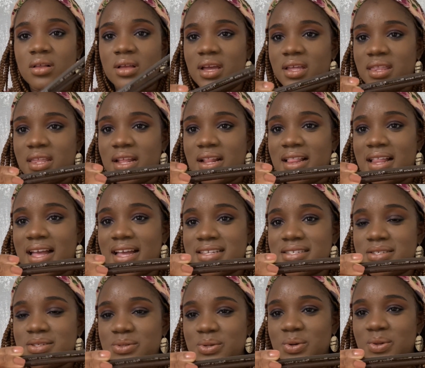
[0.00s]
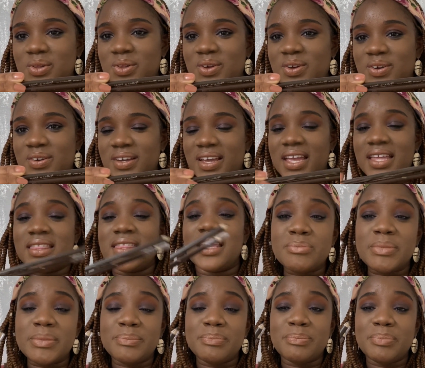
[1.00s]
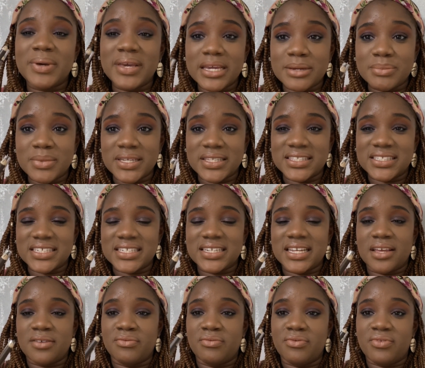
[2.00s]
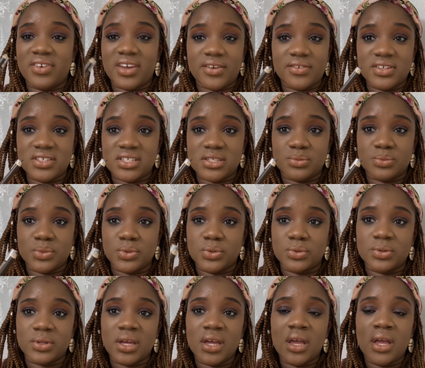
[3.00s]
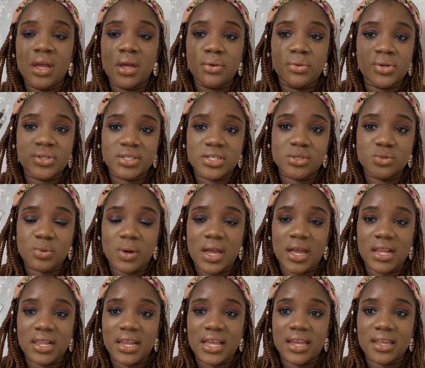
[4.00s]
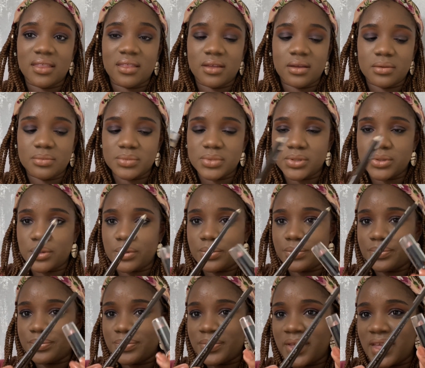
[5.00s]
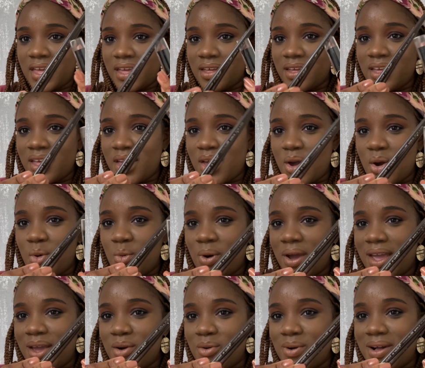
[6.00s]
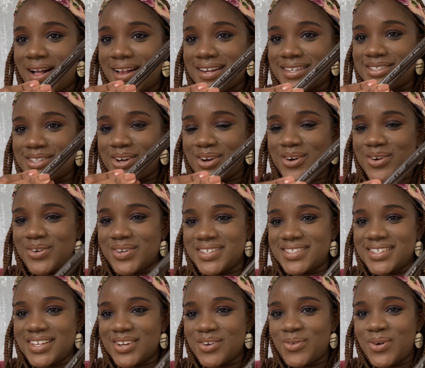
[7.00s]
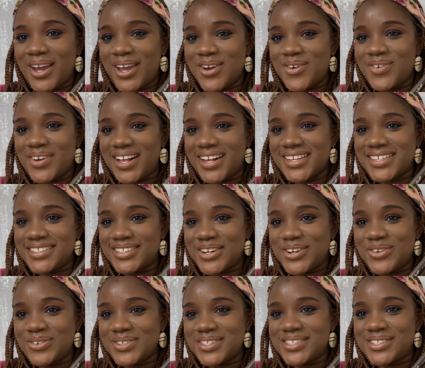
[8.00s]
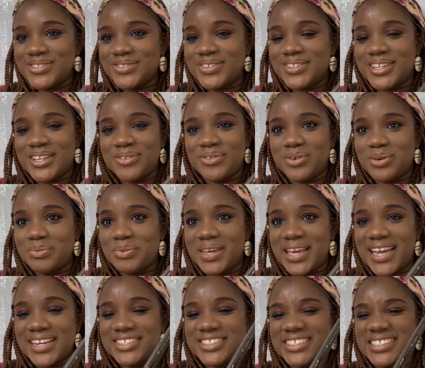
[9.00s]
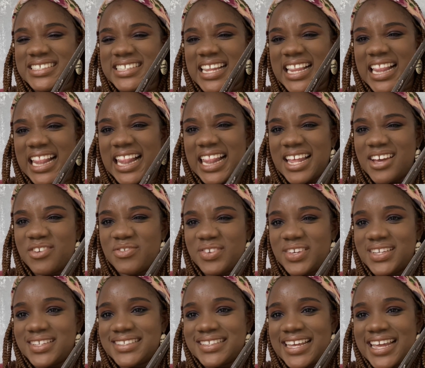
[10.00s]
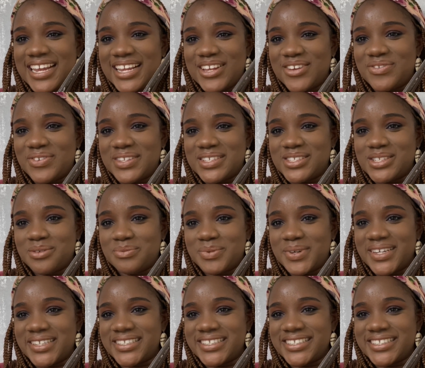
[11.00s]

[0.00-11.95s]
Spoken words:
and they last so long, and they're pigmented and very smooth, which is why I like them. So Wet n Wild is always doing it for me. I just love it. I love it so much.